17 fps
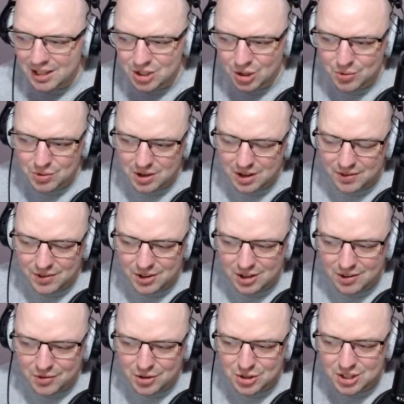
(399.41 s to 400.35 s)
So
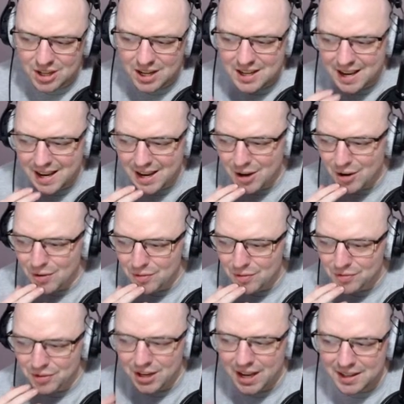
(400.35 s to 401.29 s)
have you seen how
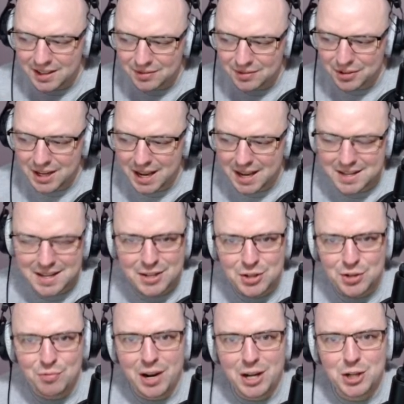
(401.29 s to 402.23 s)
Fernandes
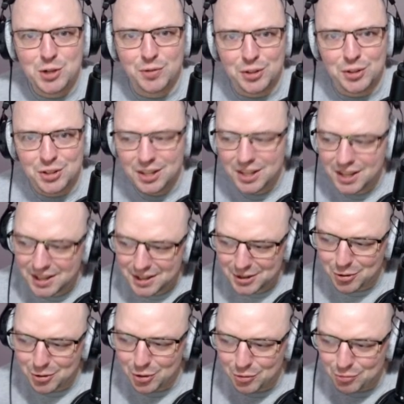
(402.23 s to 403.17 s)
and Rashford
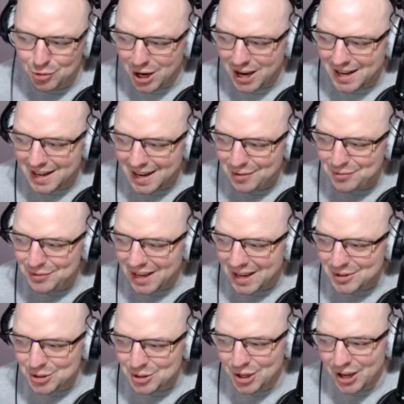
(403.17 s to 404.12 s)
are on the right and left
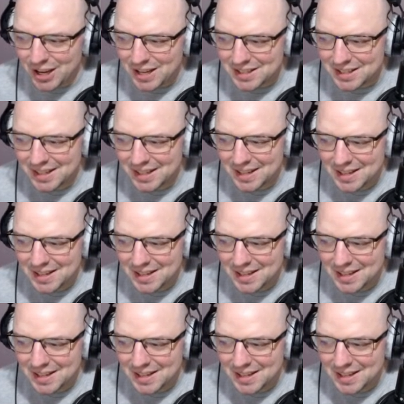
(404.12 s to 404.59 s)
hand side?